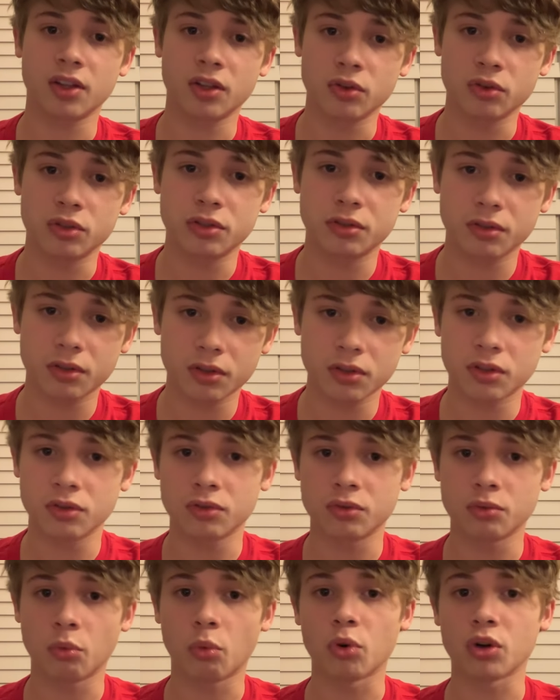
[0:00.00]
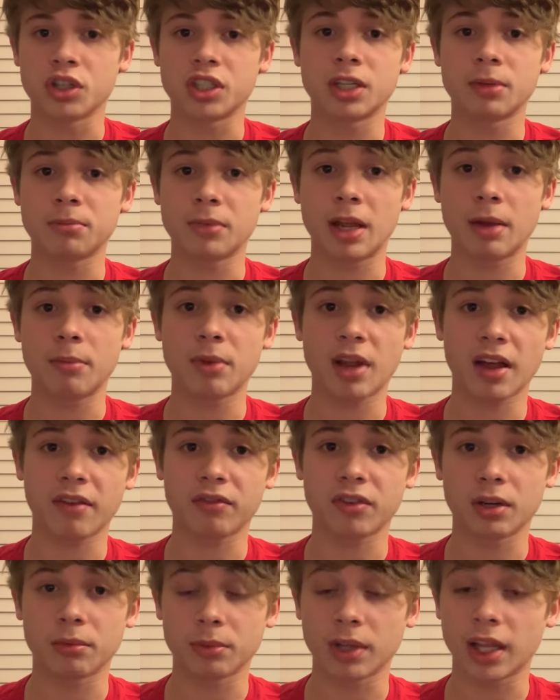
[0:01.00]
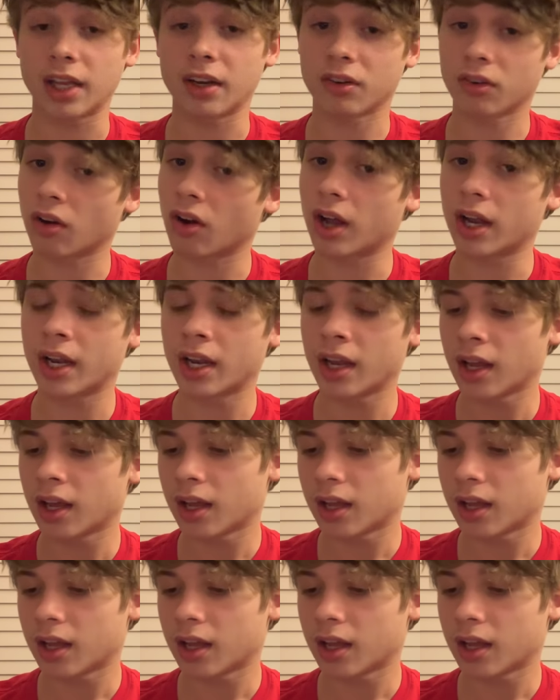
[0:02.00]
Huge warship named after him later on.